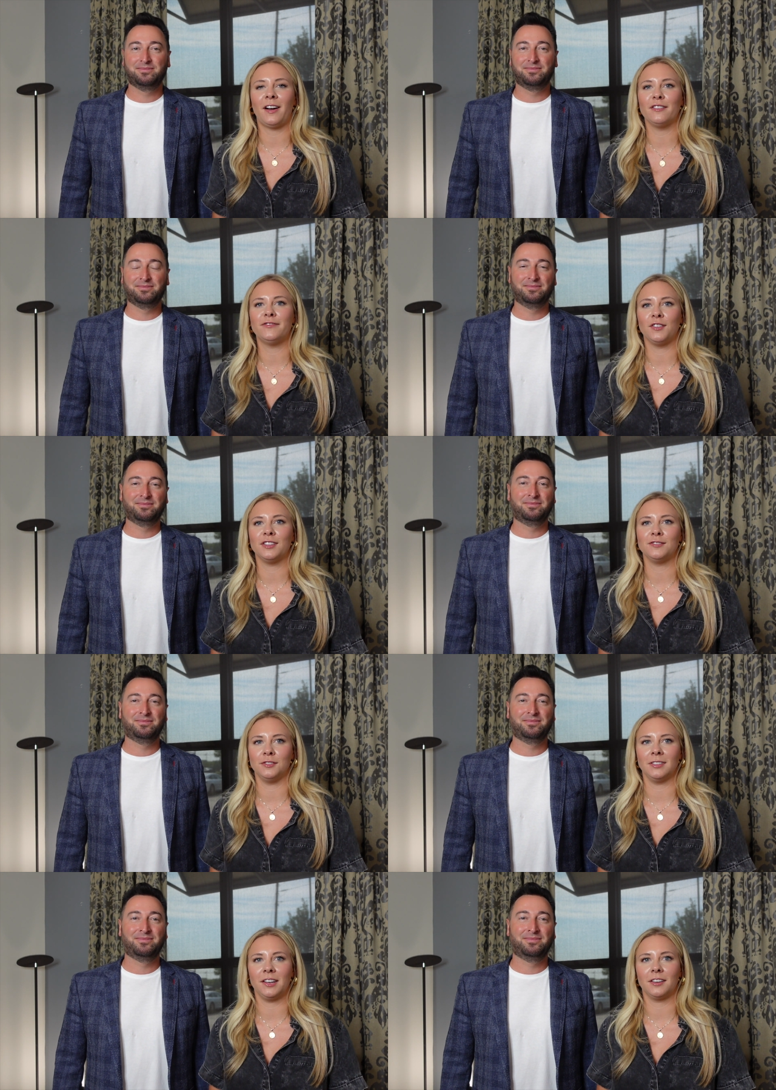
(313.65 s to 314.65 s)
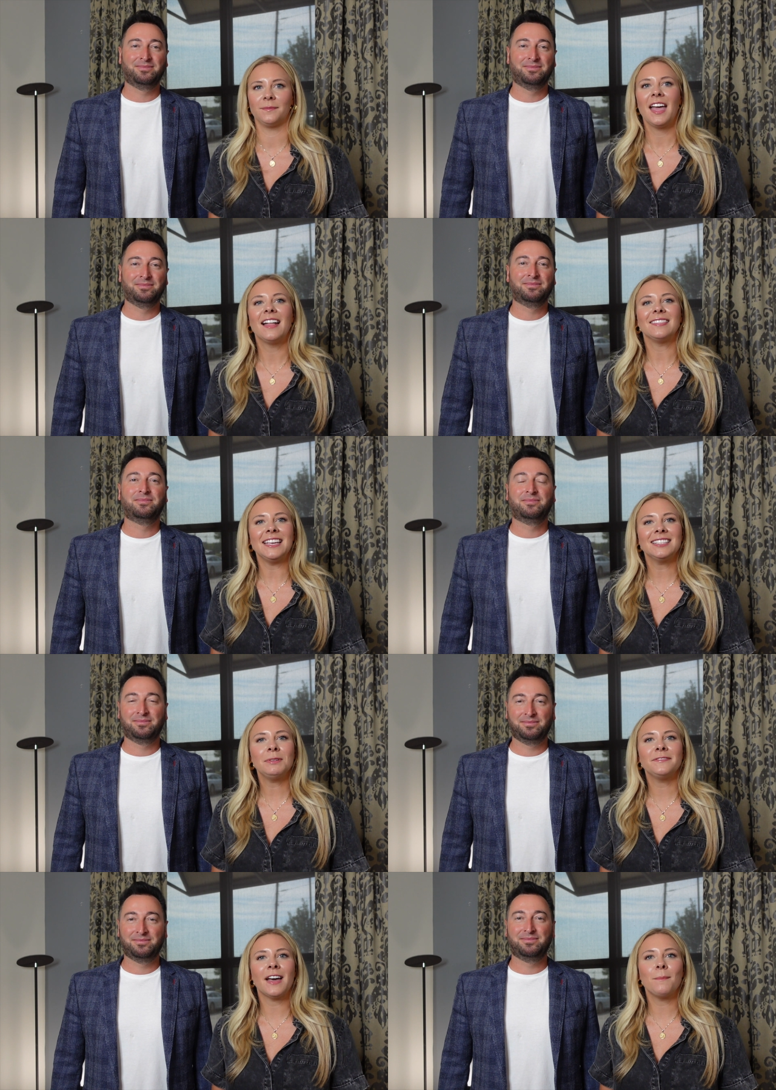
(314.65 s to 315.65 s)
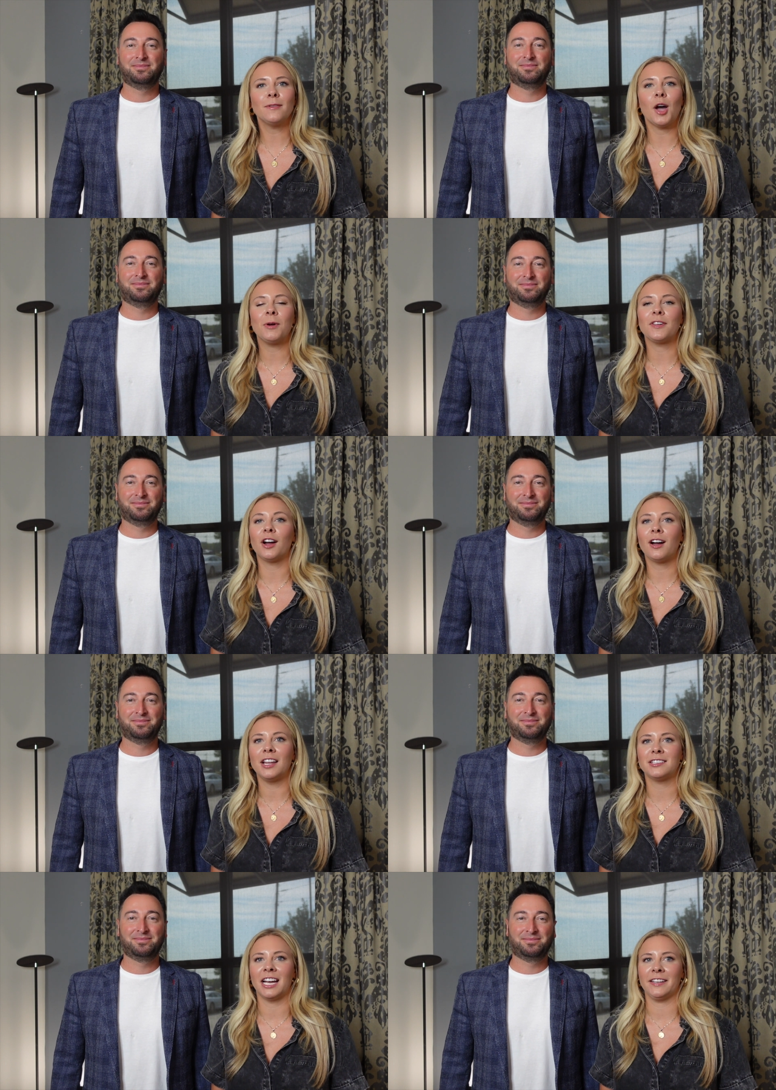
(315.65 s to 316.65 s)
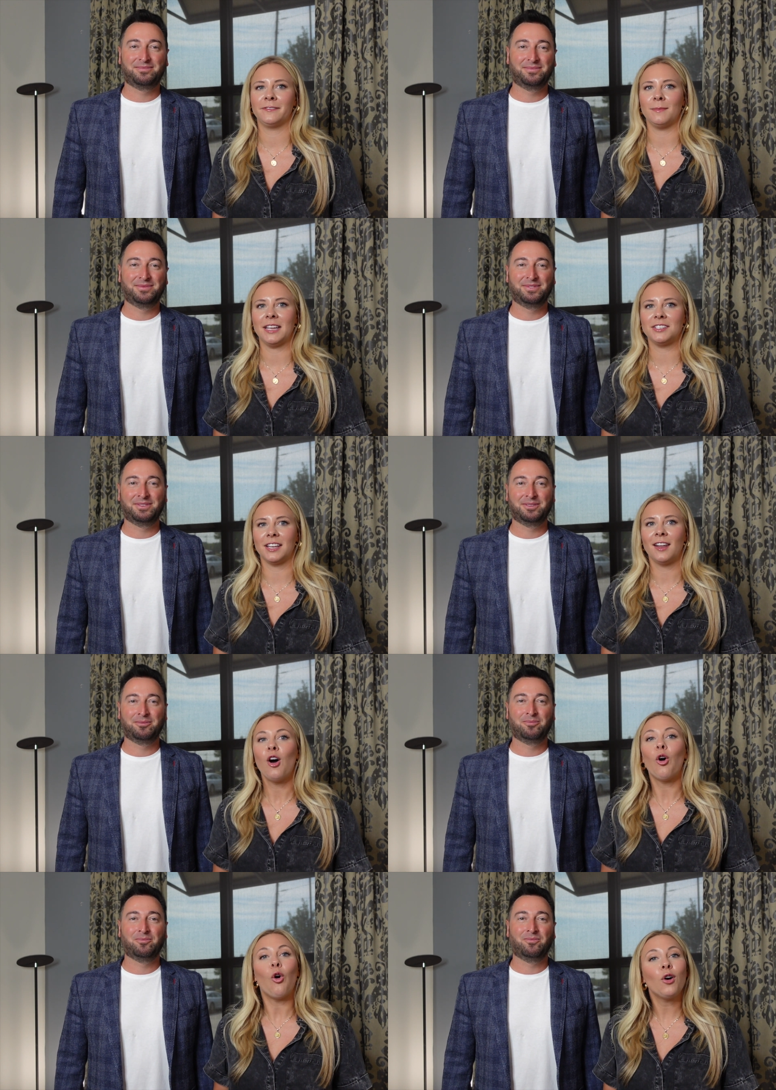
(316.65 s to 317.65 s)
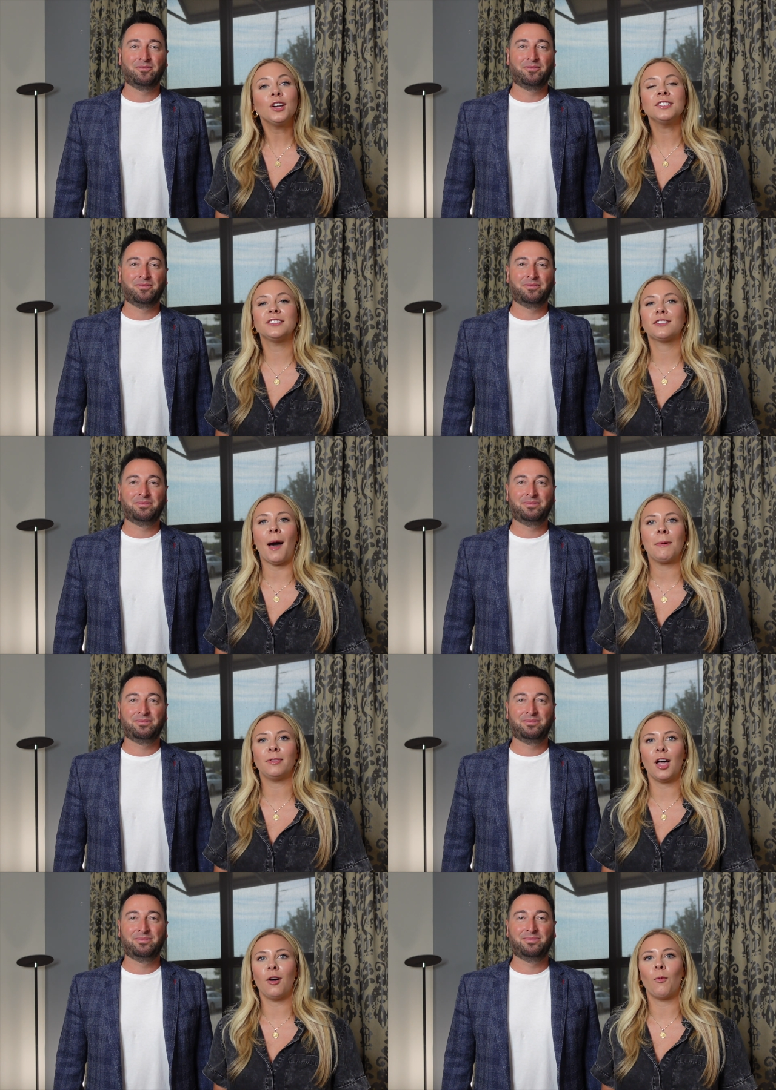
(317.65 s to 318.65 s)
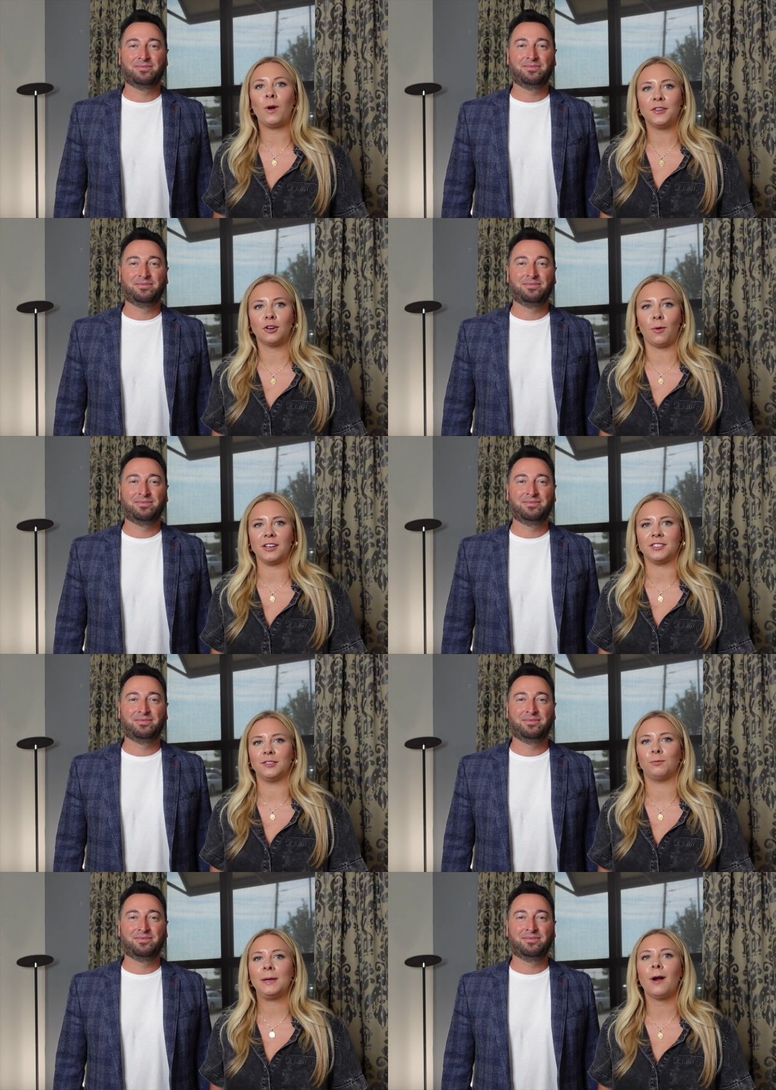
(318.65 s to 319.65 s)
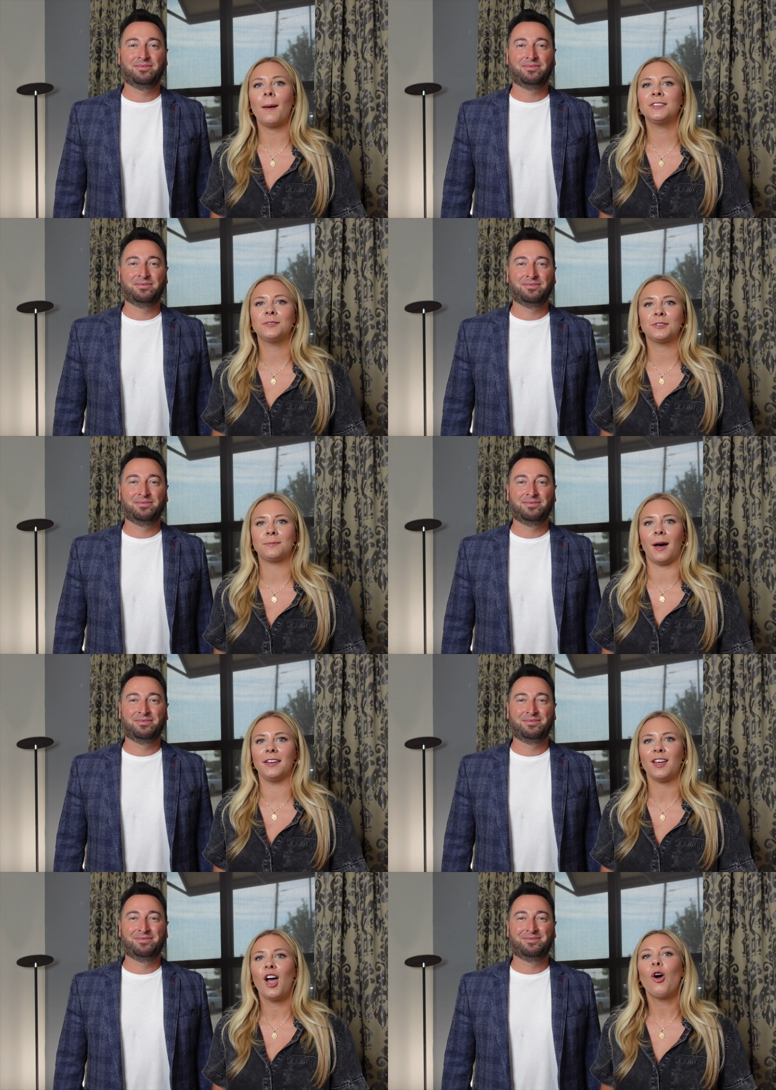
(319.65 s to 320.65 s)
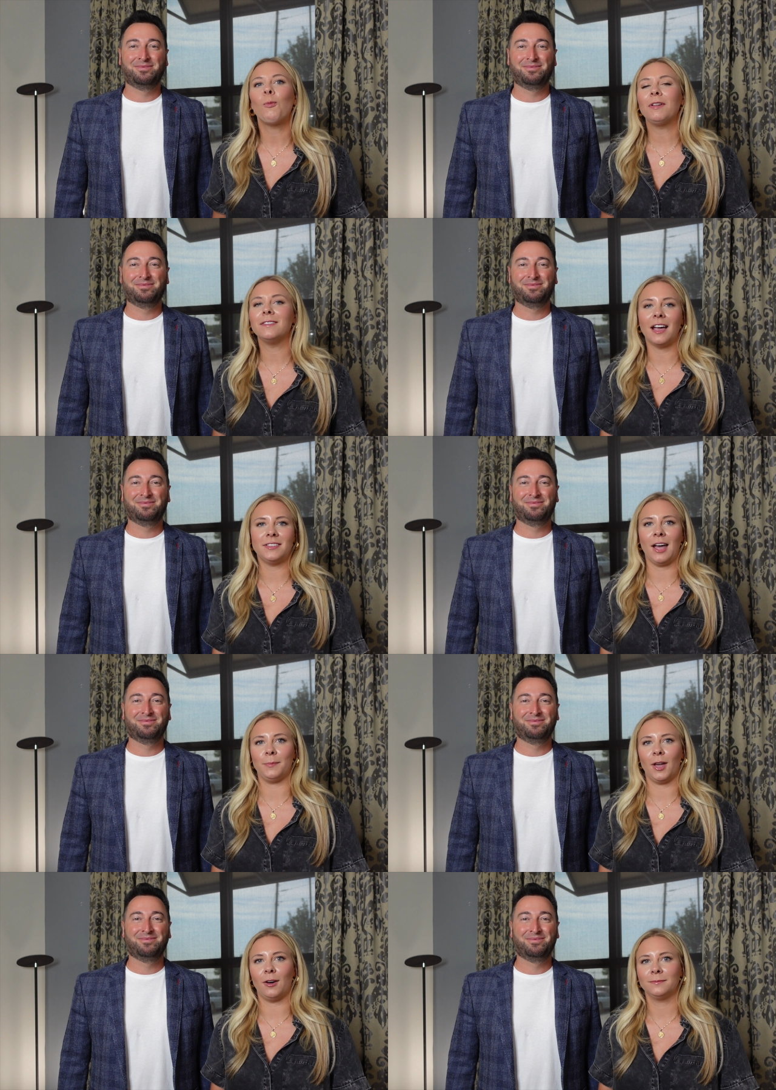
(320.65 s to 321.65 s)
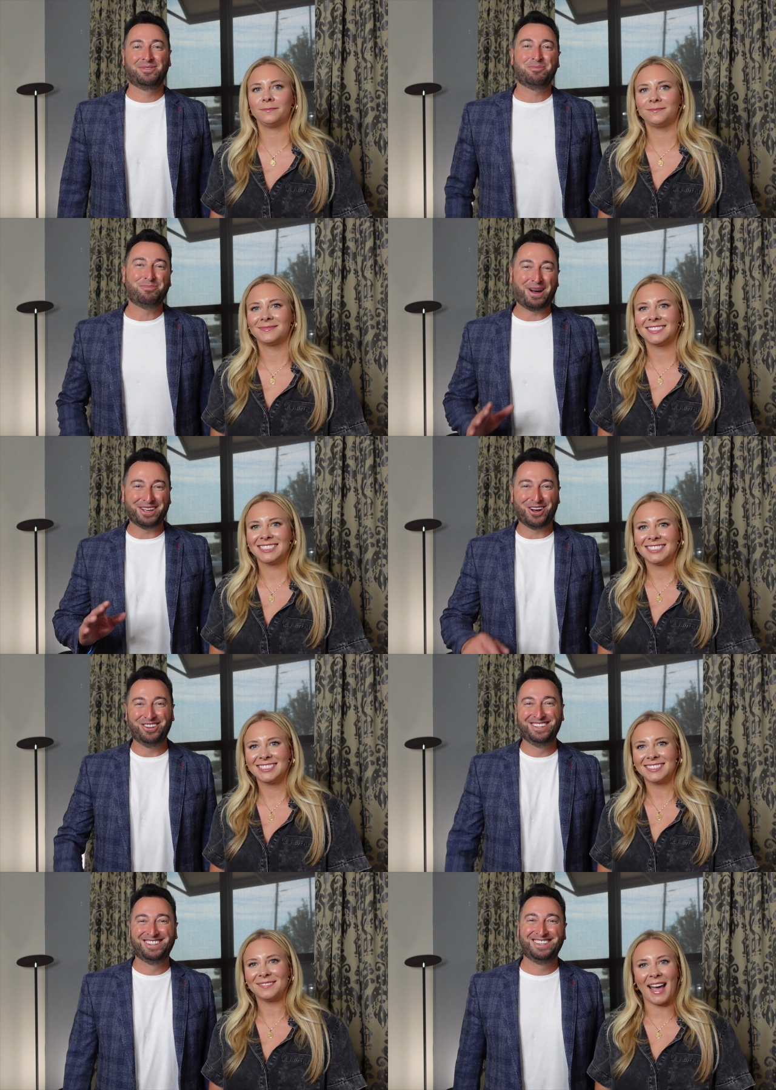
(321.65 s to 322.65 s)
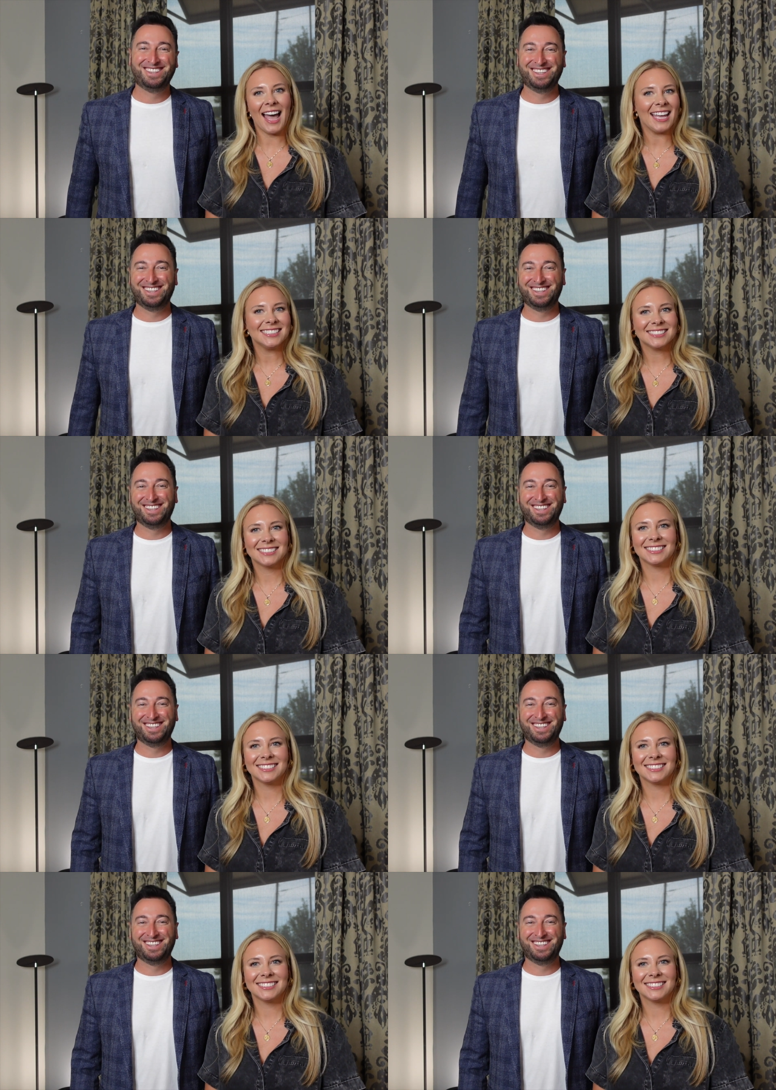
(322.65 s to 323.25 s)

Speaker 1: Carolina Focus newsletter. Links can be found below with our contact information, or you can just comment below with your questions. We promise to respond. We would love to help y'all.
Speaker 2: Bye y'all.
Speaker 1: Bye.